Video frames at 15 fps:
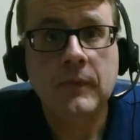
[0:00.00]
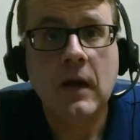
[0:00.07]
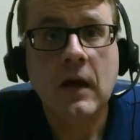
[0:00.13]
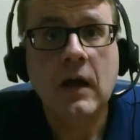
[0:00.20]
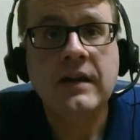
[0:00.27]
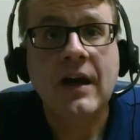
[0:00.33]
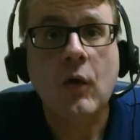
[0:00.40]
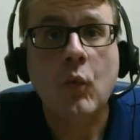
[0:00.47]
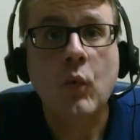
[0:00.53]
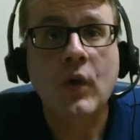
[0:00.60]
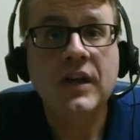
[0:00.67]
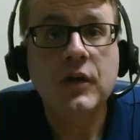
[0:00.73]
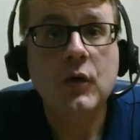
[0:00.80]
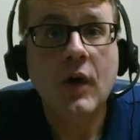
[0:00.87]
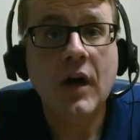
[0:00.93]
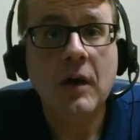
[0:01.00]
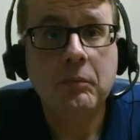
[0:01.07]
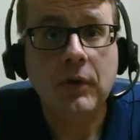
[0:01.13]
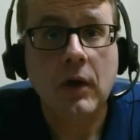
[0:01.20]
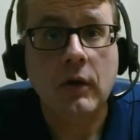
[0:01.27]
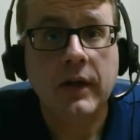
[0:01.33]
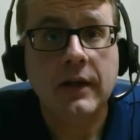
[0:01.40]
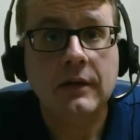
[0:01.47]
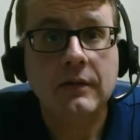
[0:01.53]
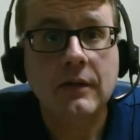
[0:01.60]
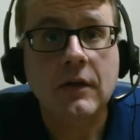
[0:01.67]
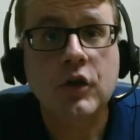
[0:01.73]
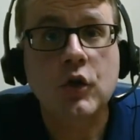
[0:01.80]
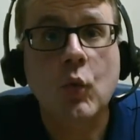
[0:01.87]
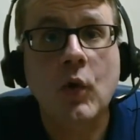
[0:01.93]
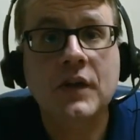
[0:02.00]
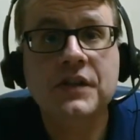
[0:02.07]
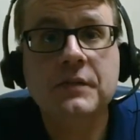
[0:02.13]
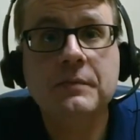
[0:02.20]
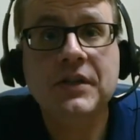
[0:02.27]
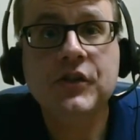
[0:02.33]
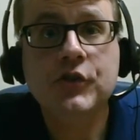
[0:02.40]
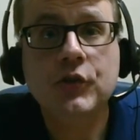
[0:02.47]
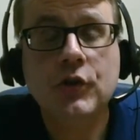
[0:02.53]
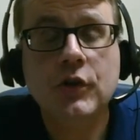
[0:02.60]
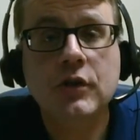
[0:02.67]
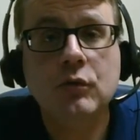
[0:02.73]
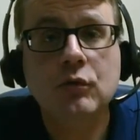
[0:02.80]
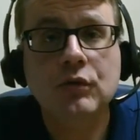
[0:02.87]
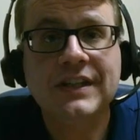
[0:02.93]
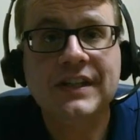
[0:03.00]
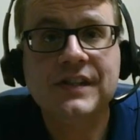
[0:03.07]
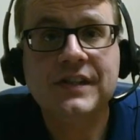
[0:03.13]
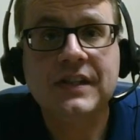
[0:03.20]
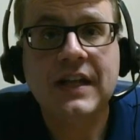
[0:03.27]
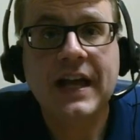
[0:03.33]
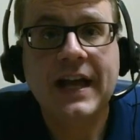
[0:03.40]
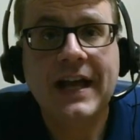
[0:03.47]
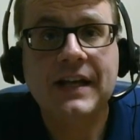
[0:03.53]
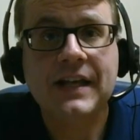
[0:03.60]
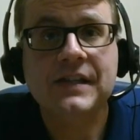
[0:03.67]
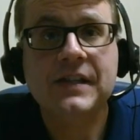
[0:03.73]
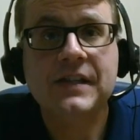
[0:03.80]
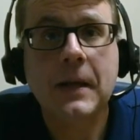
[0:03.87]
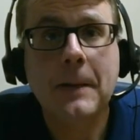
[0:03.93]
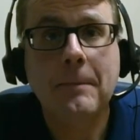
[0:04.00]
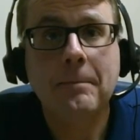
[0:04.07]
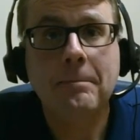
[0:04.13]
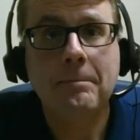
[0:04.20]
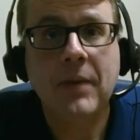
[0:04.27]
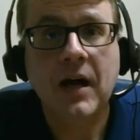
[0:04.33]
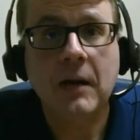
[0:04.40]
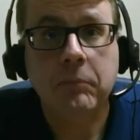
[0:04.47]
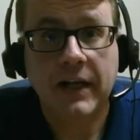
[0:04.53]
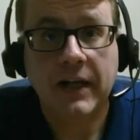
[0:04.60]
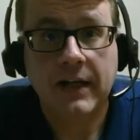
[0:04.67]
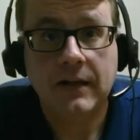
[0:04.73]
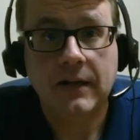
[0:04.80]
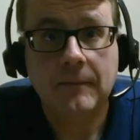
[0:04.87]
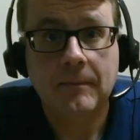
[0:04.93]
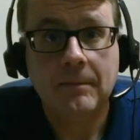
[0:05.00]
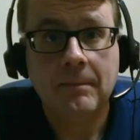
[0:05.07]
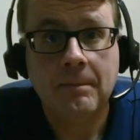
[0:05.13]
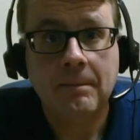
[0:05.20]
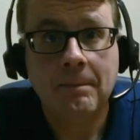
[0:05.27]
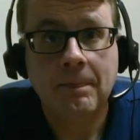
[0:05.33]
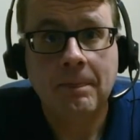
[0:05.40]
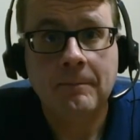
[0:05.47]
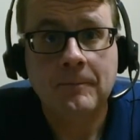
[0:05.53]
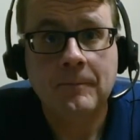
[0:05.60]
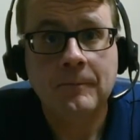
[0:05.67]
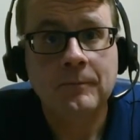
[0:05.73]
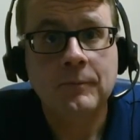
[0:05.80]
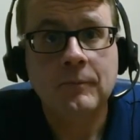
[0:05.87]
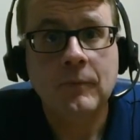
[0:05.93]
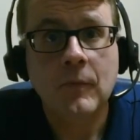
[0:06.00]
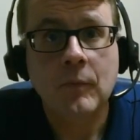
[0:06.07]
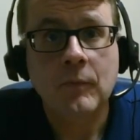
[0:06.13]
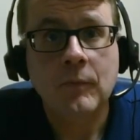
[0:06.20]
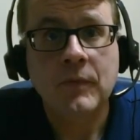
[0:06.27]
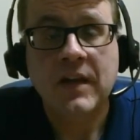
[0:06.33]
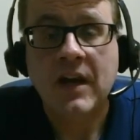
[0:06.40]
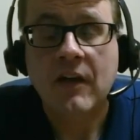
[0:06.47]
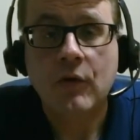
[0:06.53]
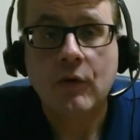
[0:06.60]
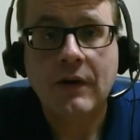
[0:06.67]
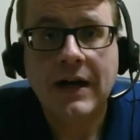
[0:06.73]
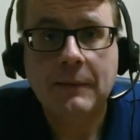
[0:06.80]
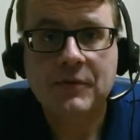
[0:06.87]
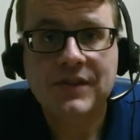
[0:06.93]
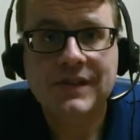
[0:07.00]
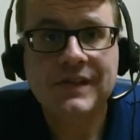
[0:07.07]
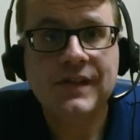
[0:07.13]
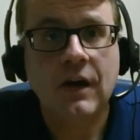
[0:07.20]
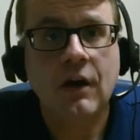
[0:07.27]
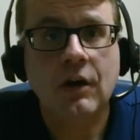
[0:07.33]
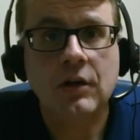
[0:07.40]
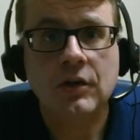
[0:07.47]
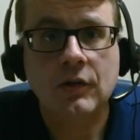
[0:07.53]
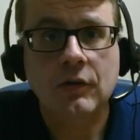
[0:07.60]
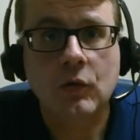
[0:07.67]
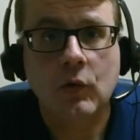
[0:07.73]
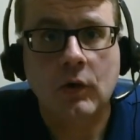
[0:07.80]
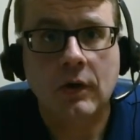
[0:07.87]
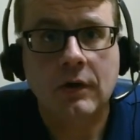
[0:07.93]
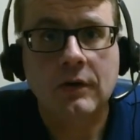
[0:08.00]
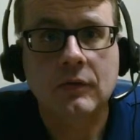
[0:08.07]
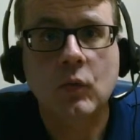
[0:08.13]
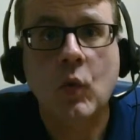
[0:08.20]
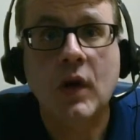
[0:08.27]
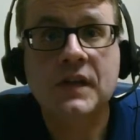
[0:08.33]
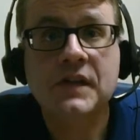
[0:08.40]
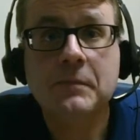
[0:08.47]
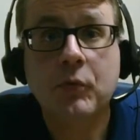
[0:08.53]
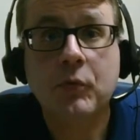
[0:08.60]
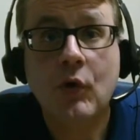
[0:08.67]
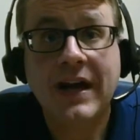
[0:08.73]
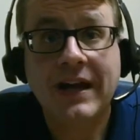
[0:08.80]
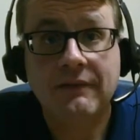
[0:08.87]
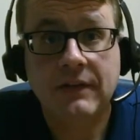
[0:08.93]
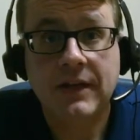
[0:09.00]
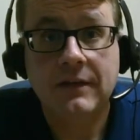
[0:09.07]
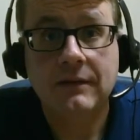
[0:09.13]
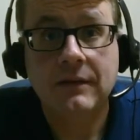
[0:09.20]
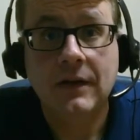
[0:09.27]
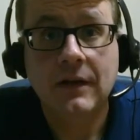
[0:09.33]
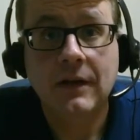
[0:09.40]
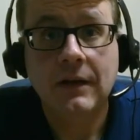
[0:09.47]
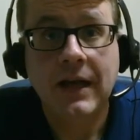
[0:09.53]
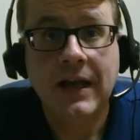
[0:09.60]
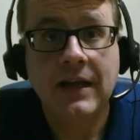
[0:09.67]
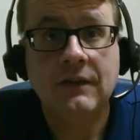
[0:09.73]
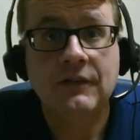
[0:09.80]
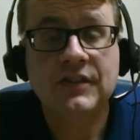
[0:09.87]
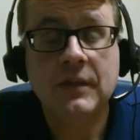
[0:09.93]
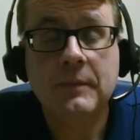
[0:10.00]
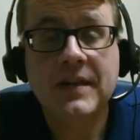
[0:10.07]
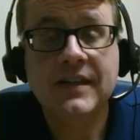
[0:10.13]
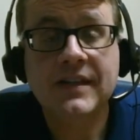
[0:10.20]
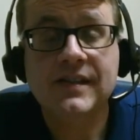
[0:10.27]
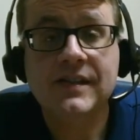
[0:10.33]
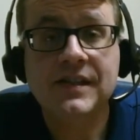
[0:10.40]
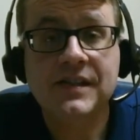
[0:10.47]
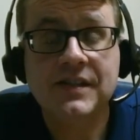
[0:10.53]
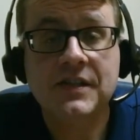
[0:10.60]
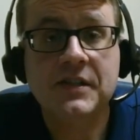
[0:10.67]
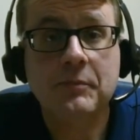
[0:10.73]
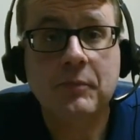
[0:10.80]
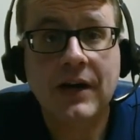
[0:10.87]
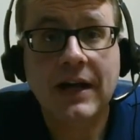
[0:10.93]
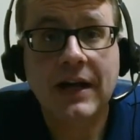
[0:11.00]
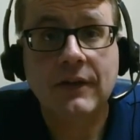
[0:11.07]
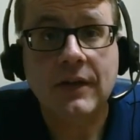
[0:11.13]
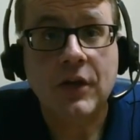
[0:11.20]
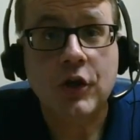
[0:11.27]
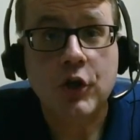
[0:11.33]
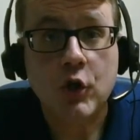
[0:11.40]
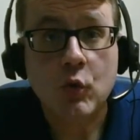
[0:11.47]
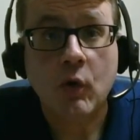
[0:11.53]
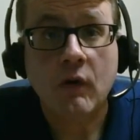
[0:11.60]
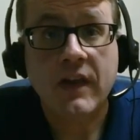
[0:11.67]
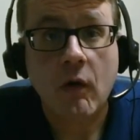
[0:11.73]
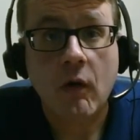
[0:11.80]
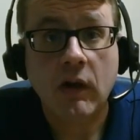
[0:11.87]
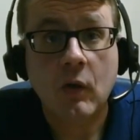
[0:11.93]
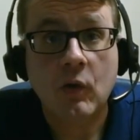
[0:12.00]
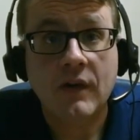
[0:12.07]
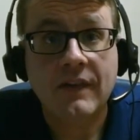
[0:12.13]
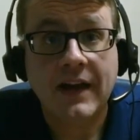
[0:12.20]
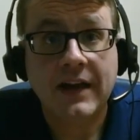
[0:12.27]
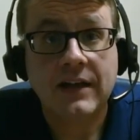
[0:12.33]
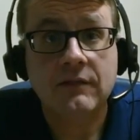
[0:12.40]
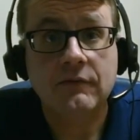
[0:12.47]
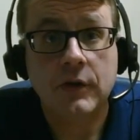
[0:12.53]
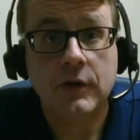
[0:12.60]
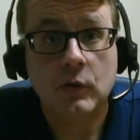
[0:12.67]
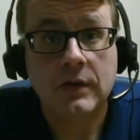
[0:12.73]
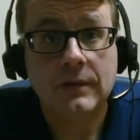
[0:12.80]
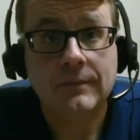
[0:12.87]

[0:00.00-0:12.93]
Now, when you upload it, you want to be sure you list it as public. The other options aren't going to work. One's private, and if something is listed as private, you are the only one that can view it.